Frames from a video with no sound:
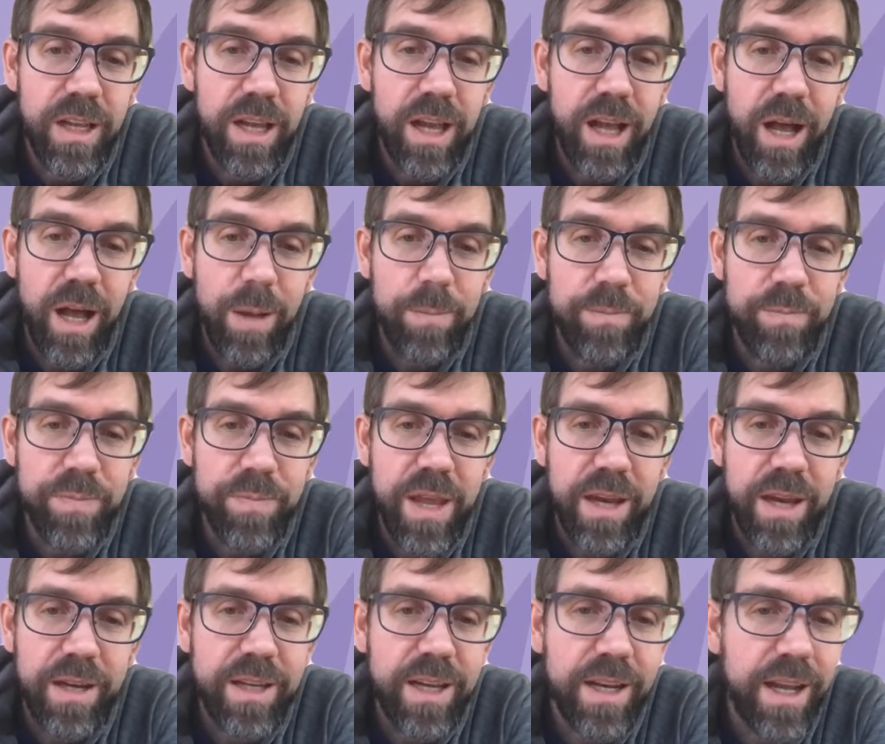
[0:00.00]

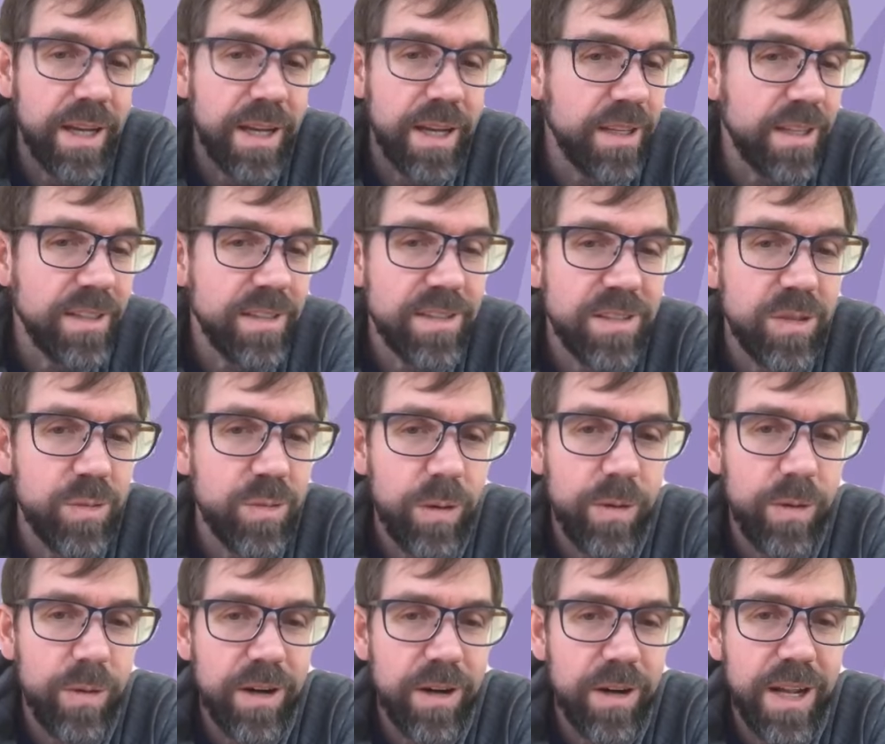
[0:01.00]
and connected us to where
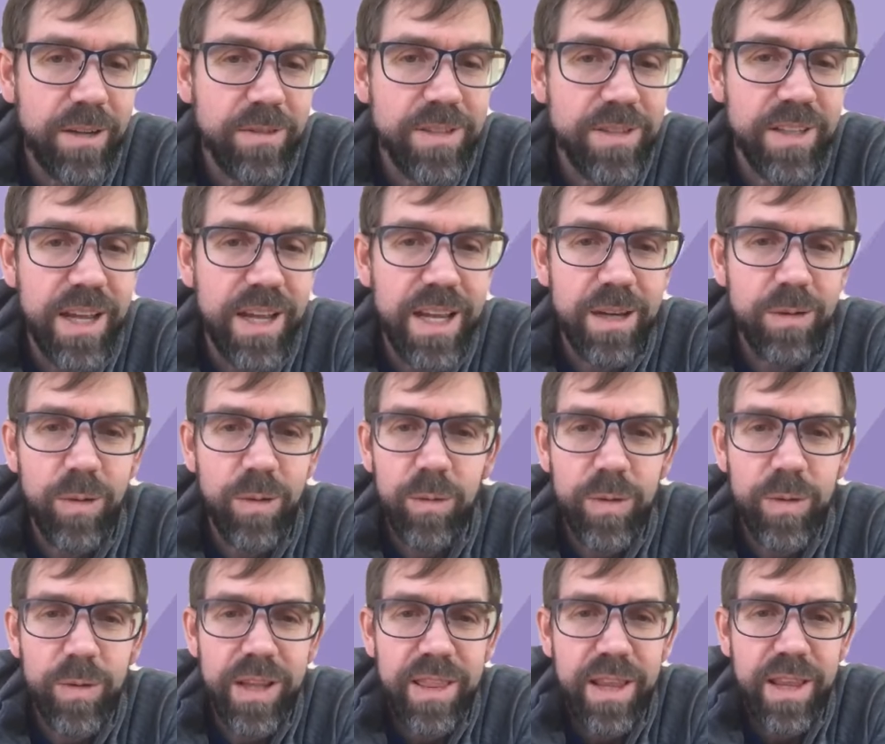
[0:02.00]
we are now today, where
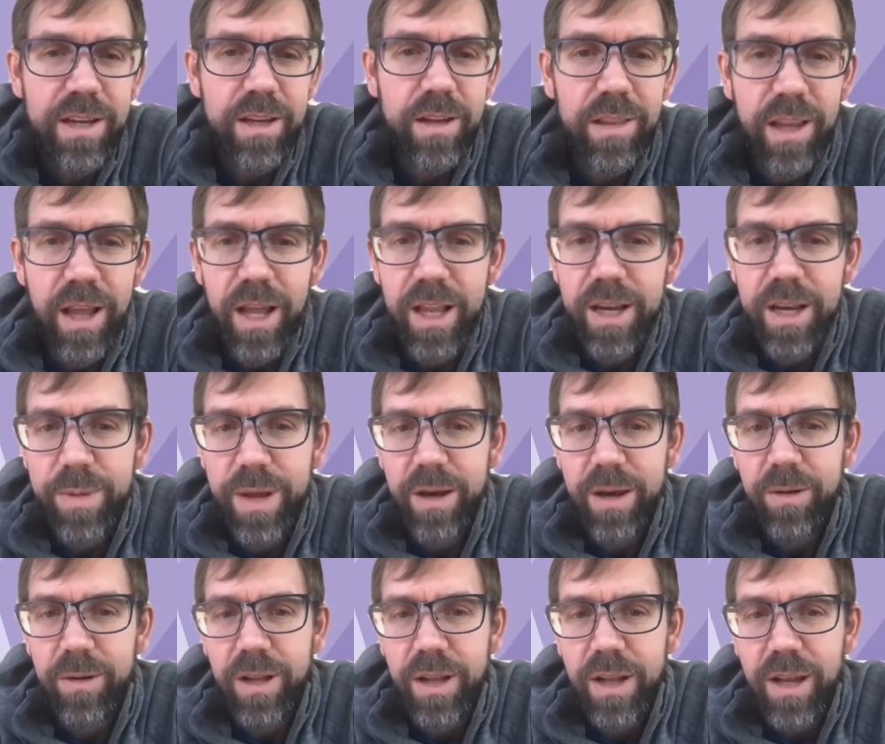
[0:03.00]
we think a lot
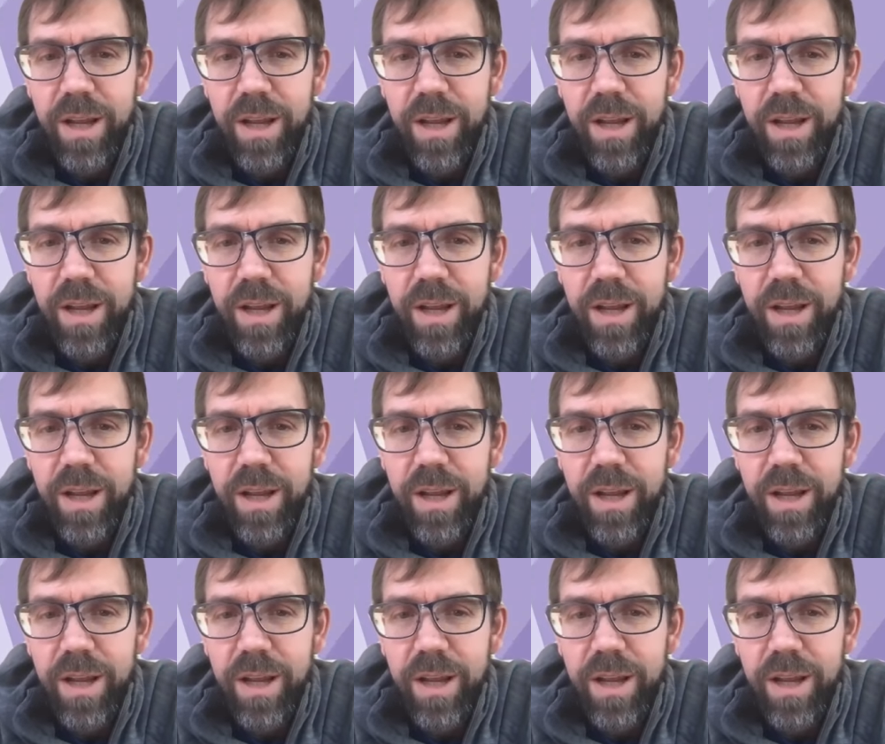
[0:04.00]
about